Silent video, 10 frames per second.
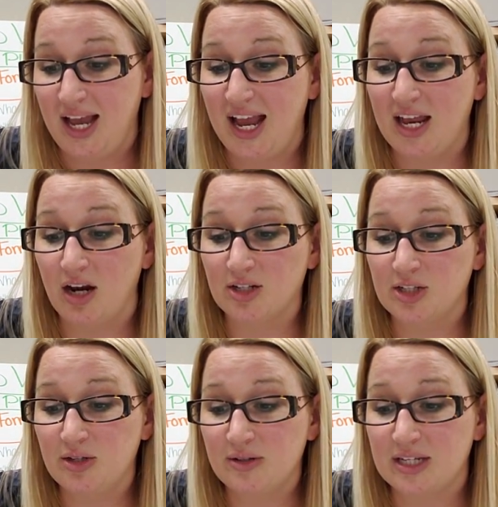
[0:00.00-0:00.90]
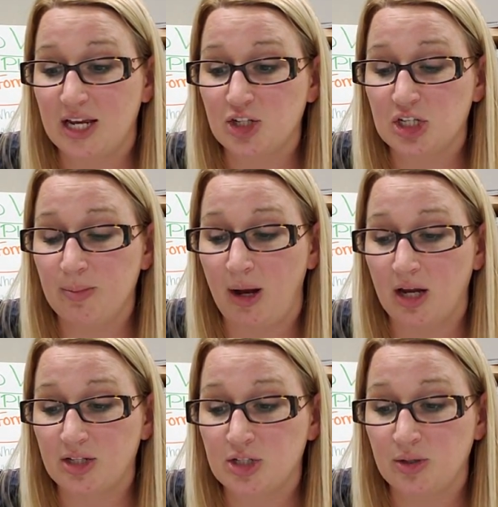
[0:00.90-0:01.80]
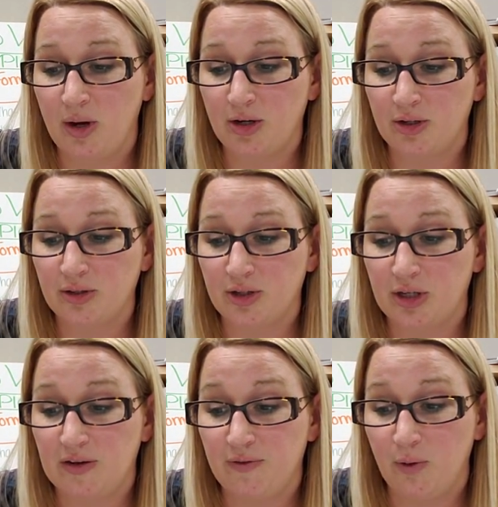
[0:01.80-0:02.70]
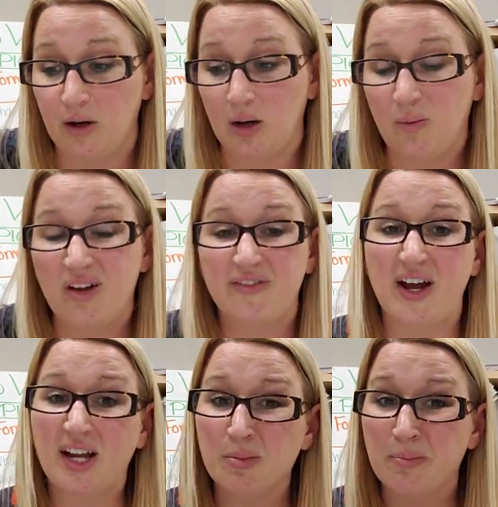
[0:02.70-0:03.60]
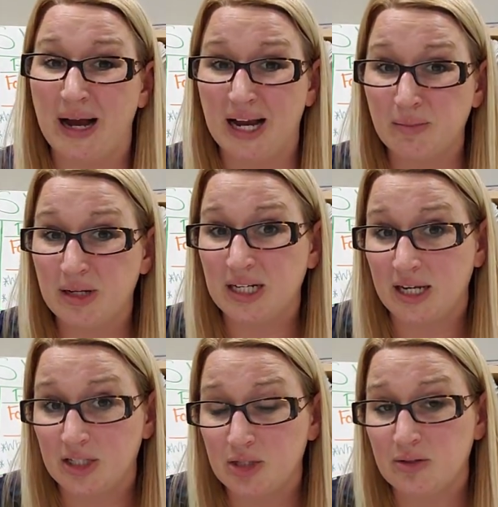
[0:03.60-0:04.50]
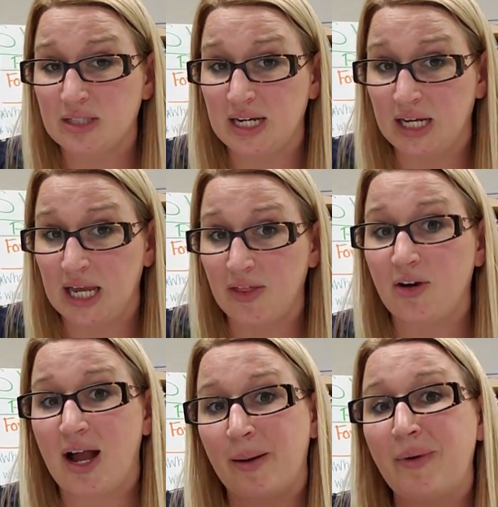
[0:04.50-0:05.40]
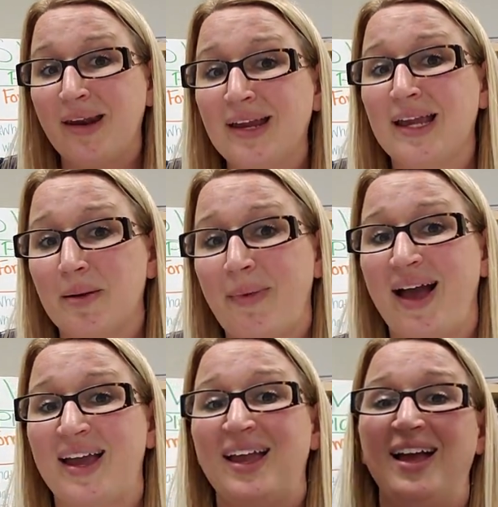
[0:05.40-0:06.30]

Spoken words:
And on Tuesday, she bought 234. Well, if I combine Monday and Tuesday together, I'm going to get my